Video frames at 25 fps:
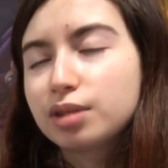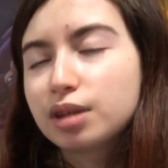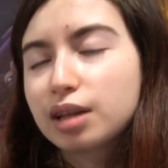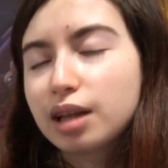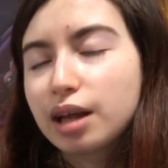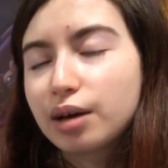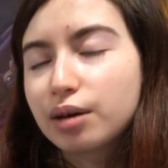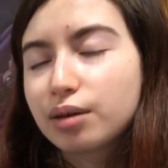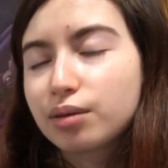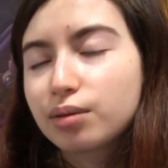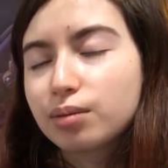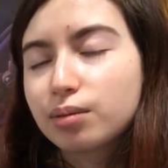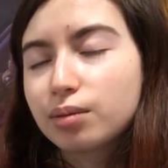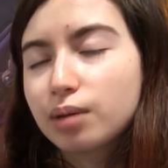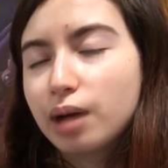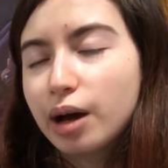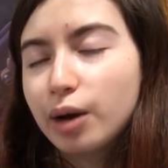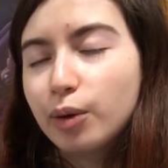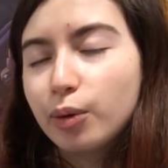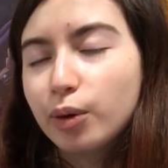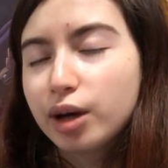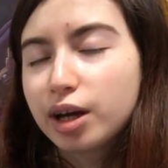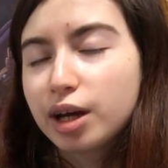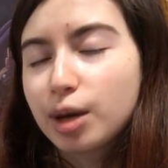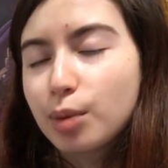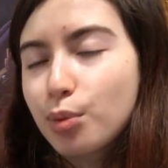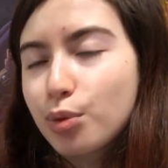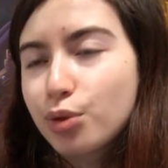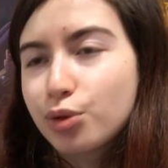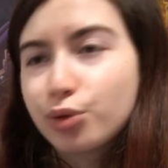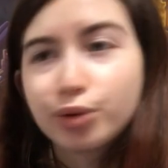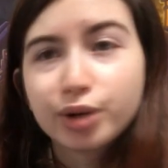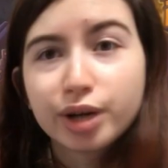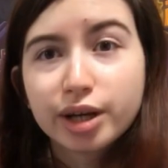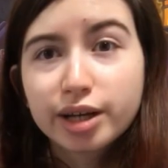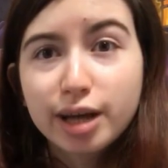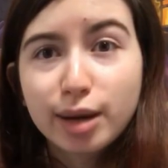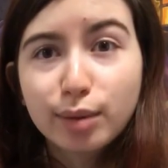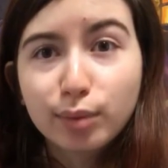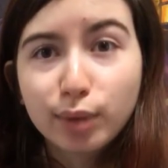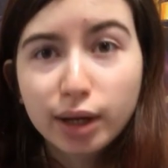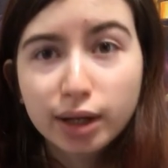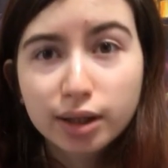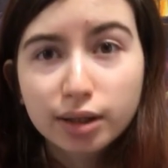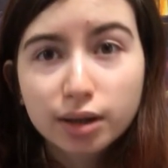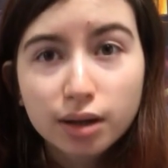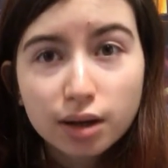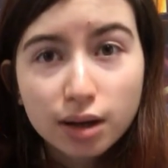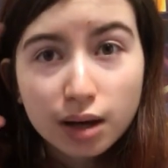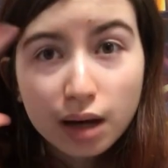Like, I wake up at 3 a.m.
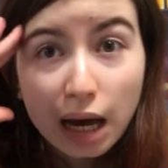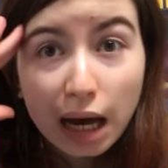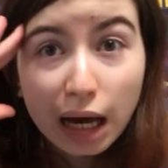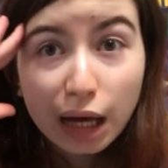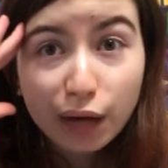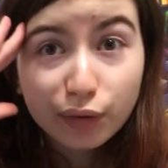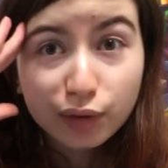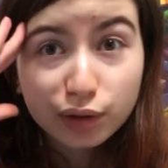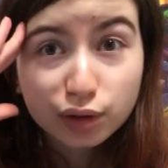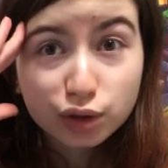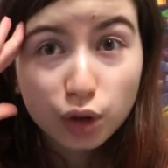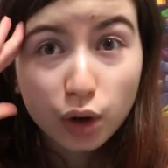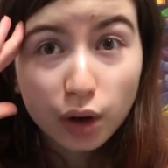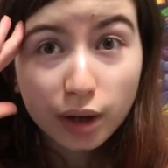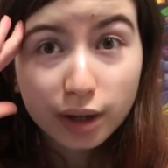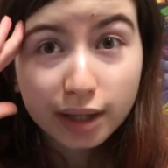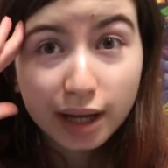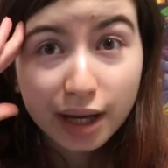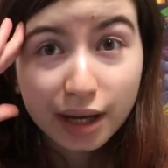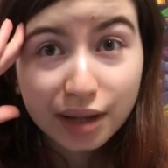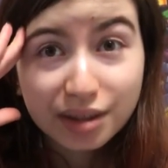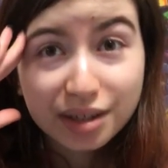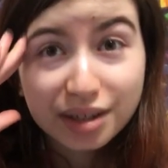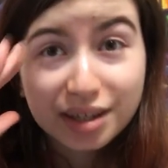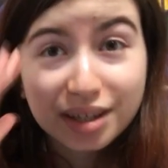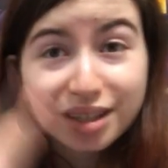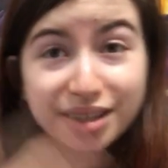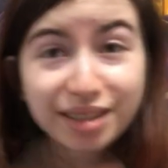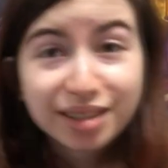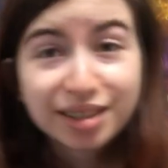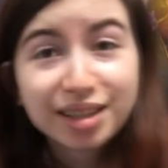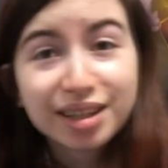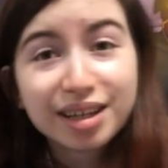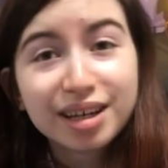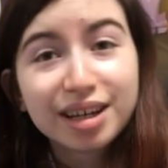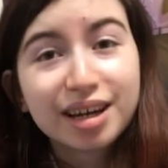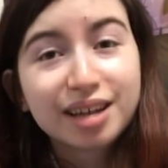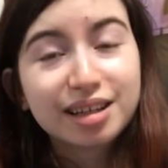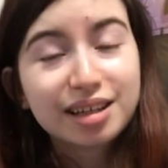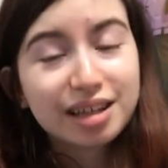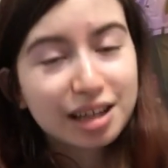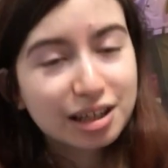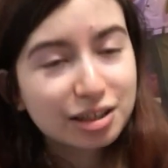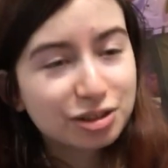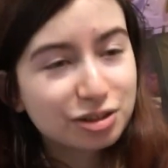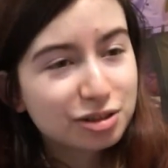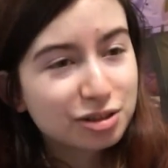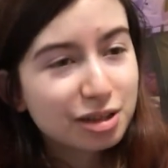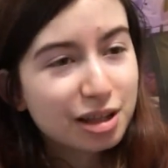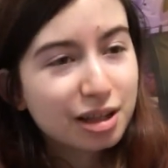like, I have a drawing idea, and then
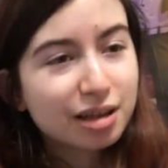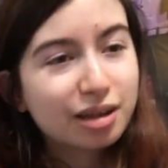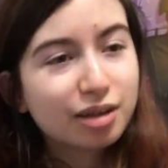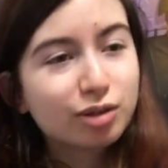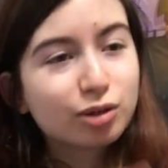I just